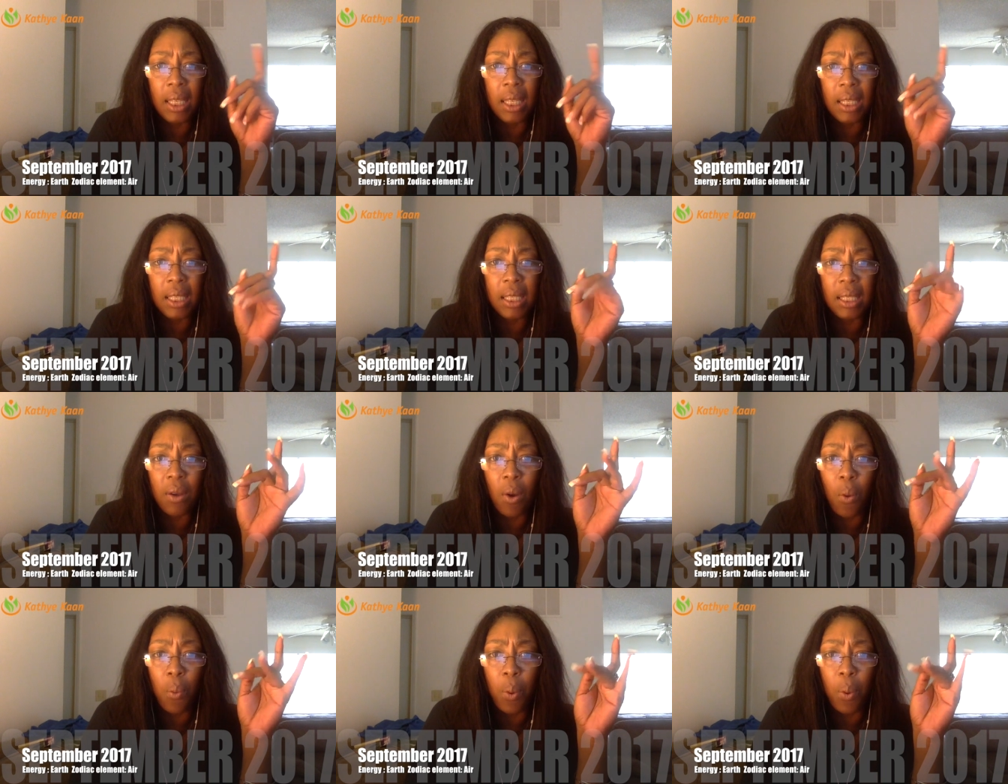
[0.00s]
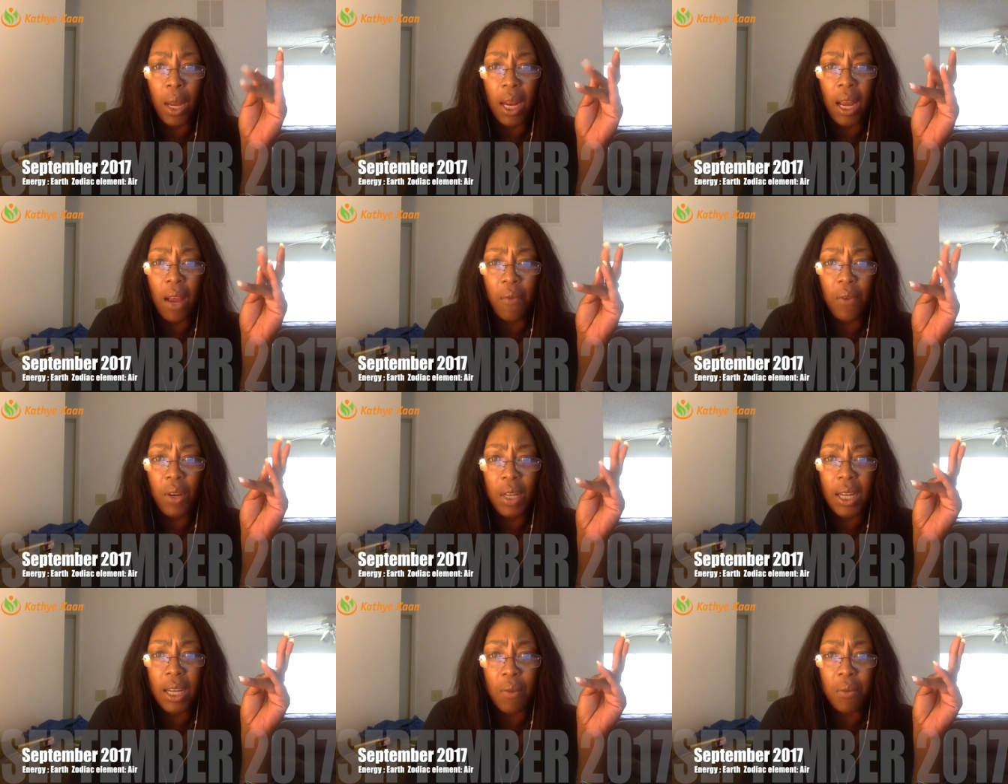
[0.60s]
is
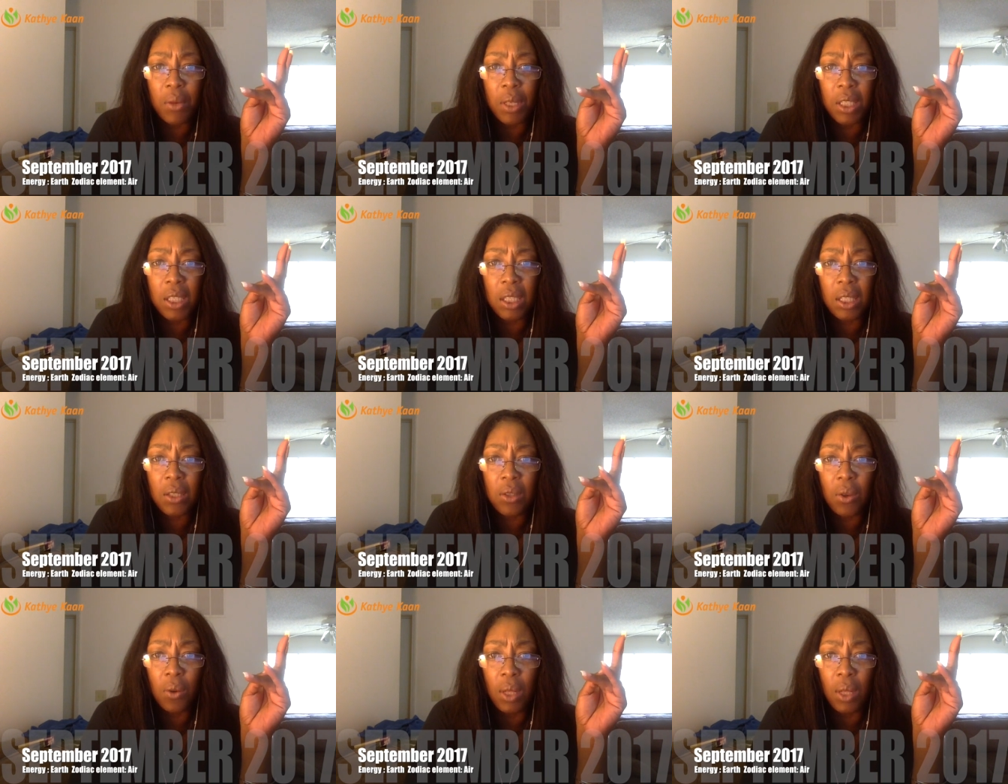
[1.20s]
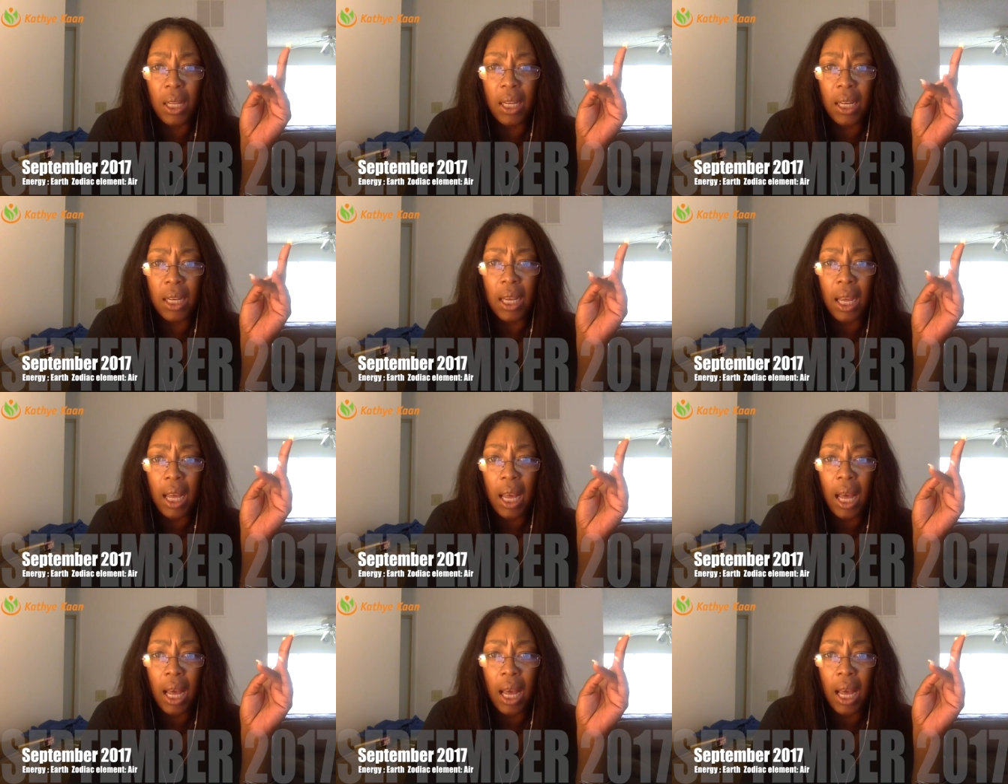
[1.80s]
whatever that was stolen